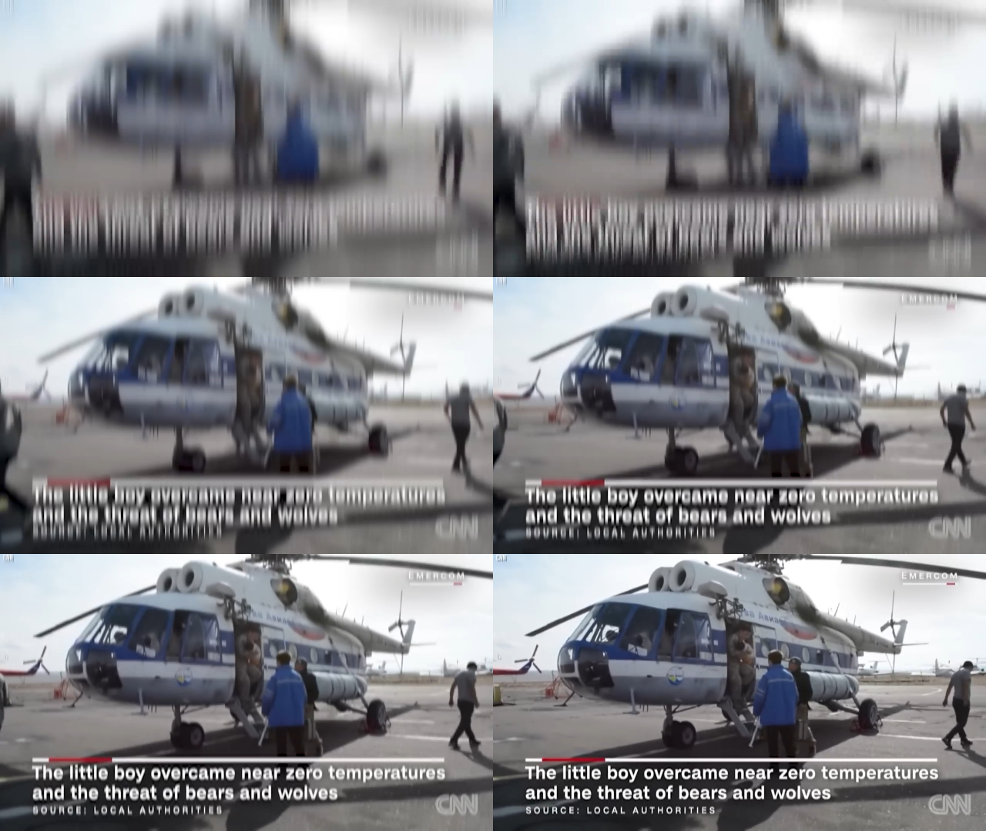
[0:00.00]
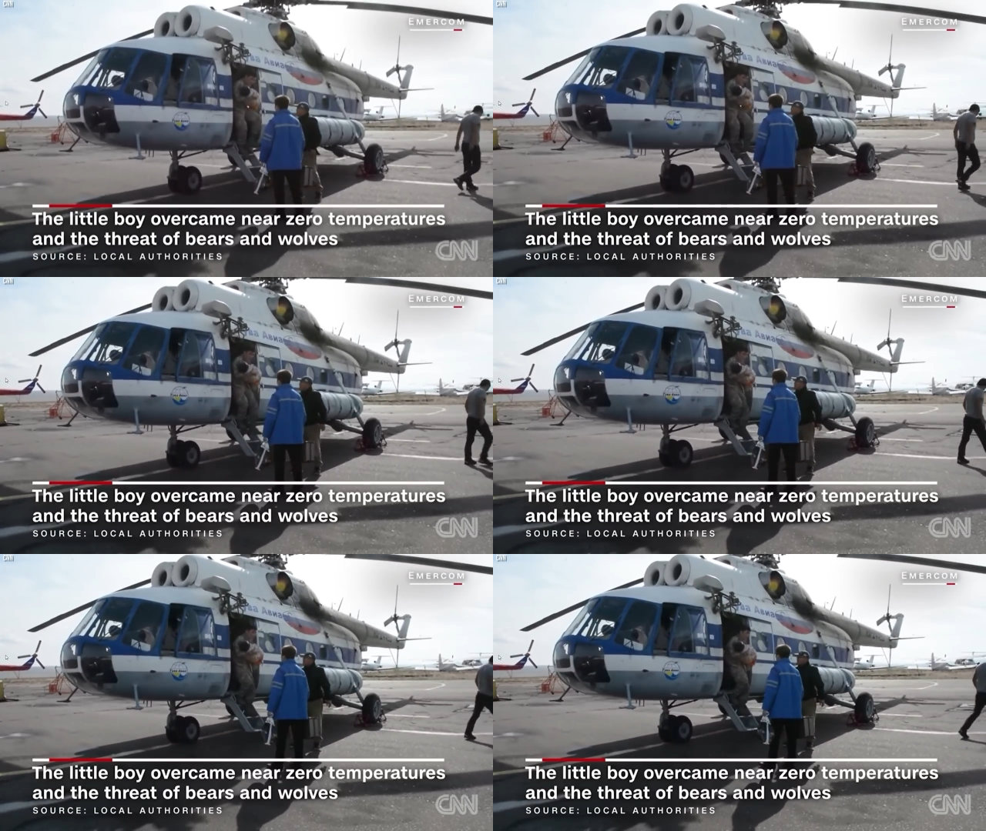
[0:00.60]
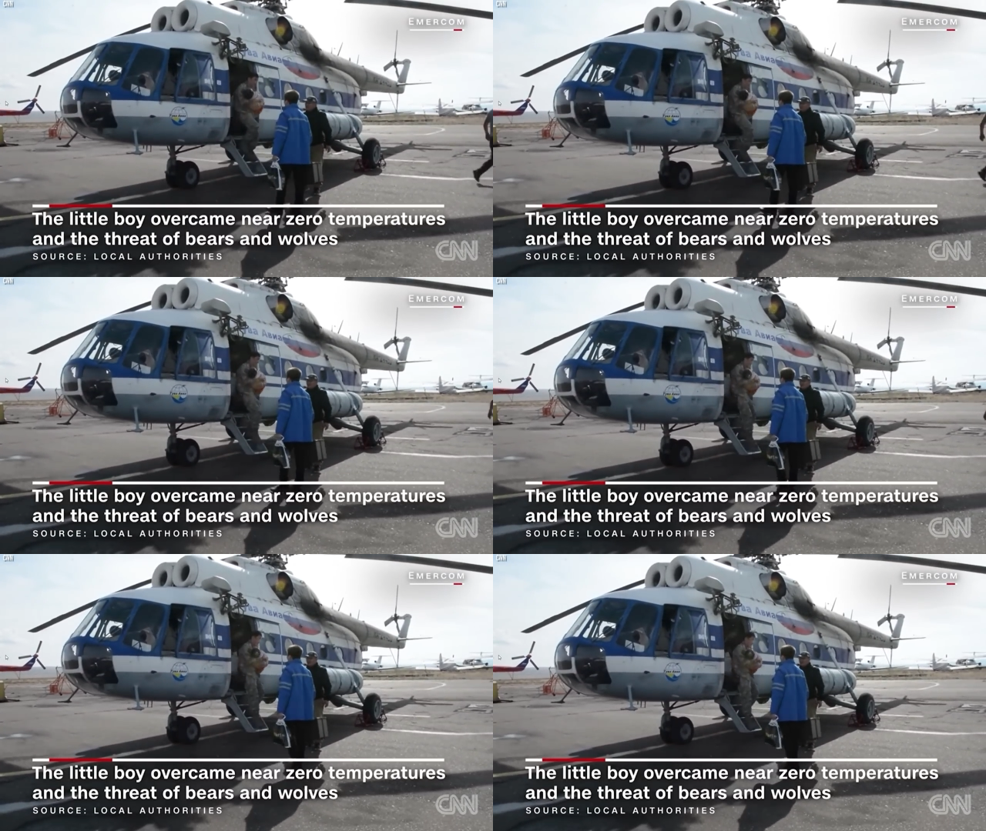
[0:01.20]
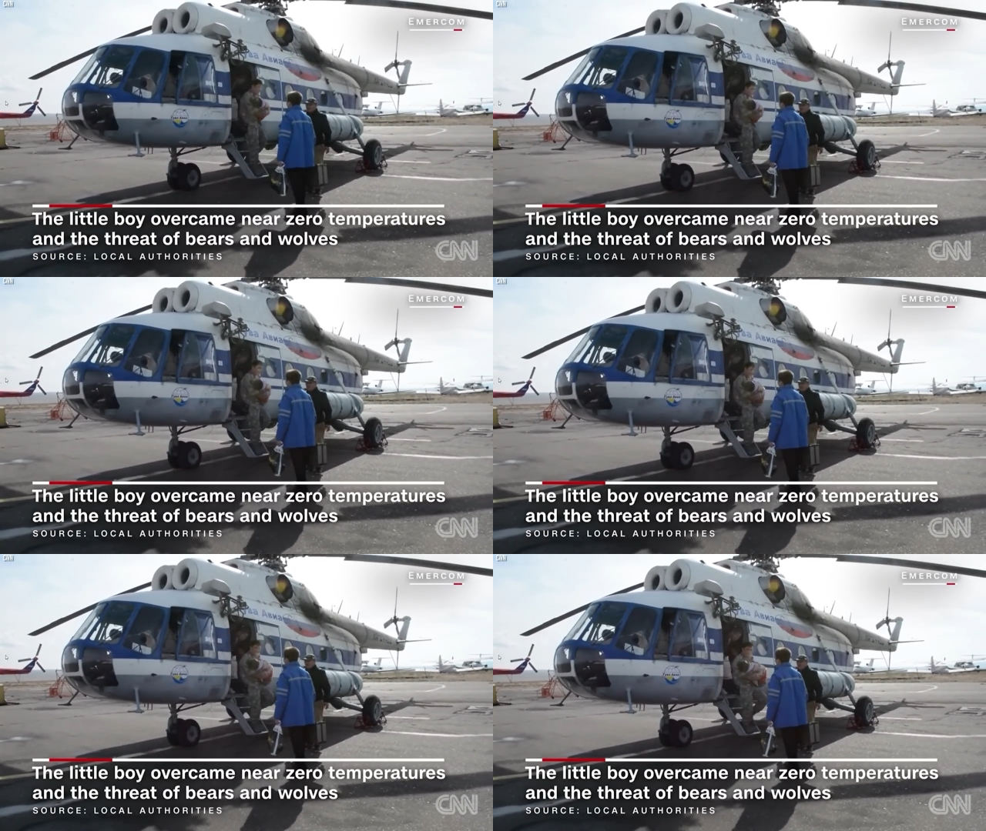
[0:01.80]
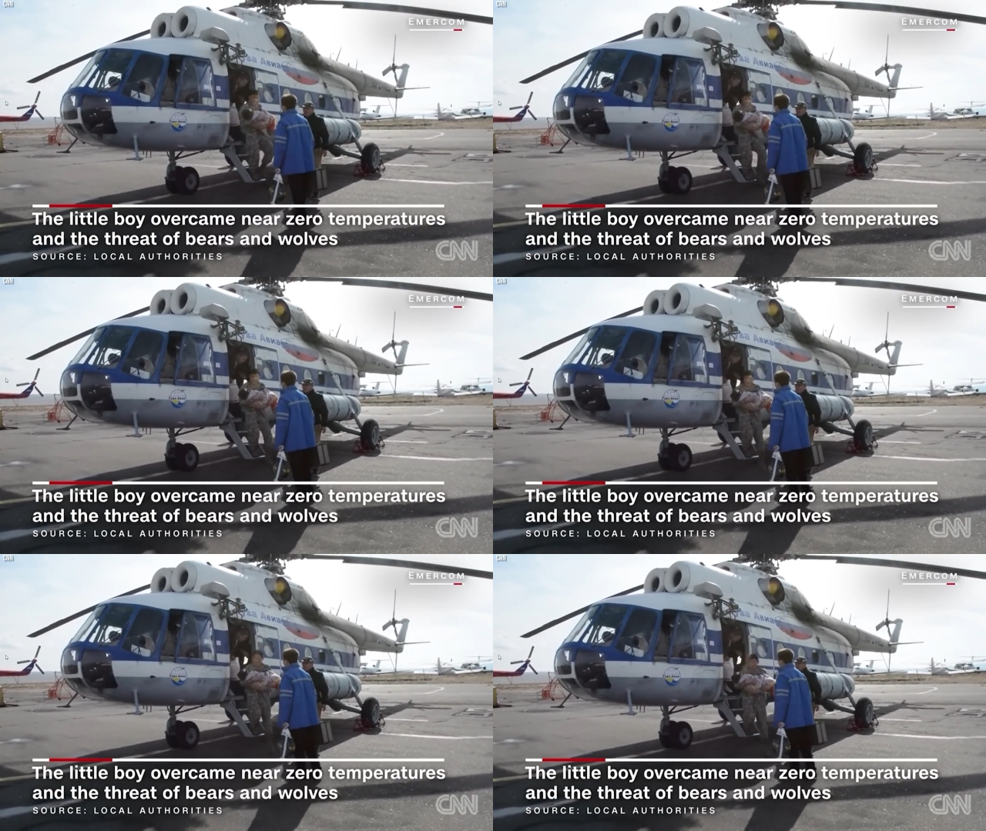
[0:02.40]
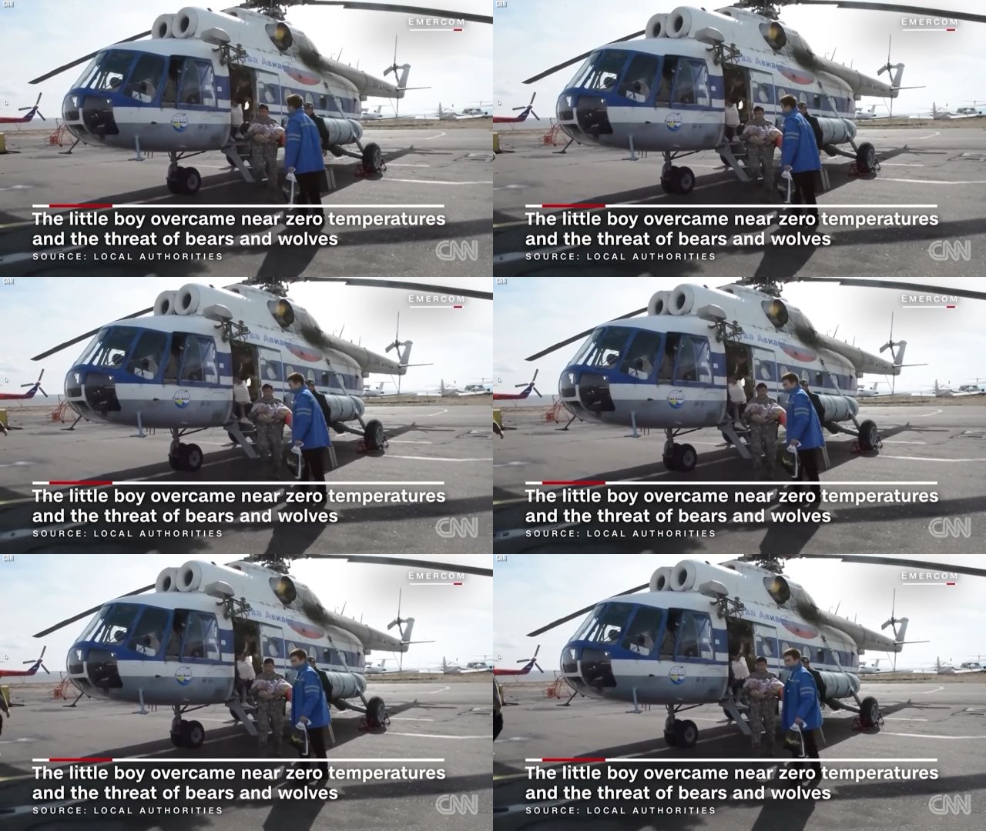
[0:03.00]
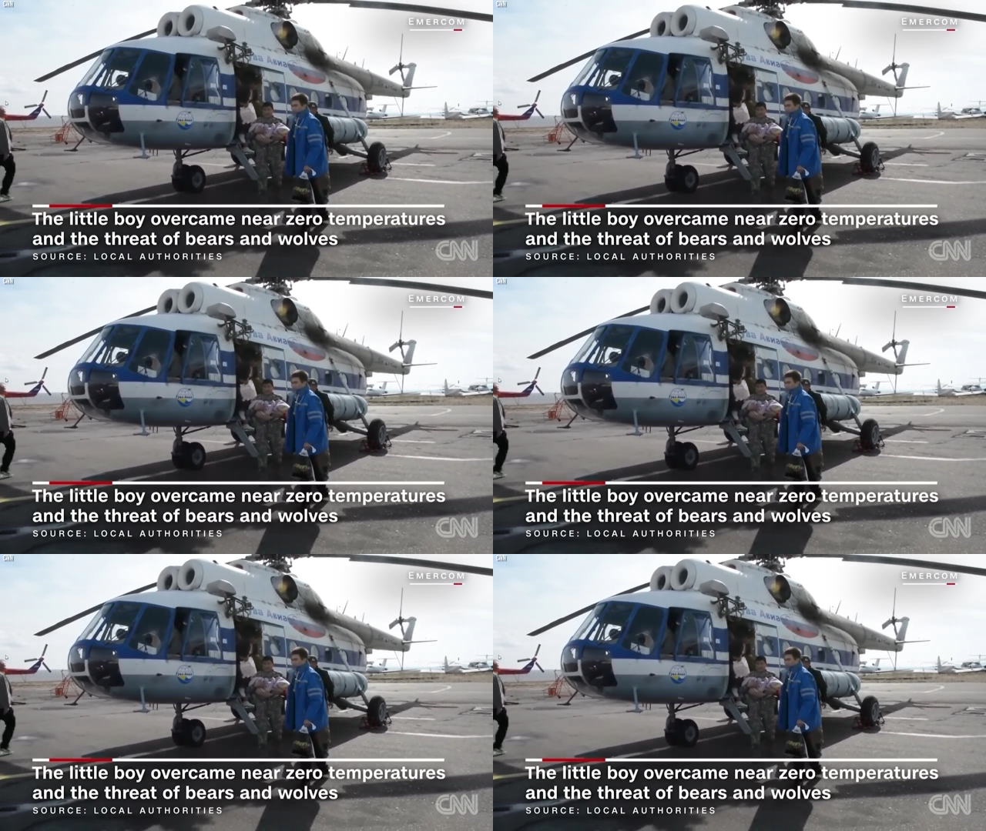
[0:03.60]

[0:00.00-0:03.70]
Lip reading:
No face is visible, so there are no lips to read.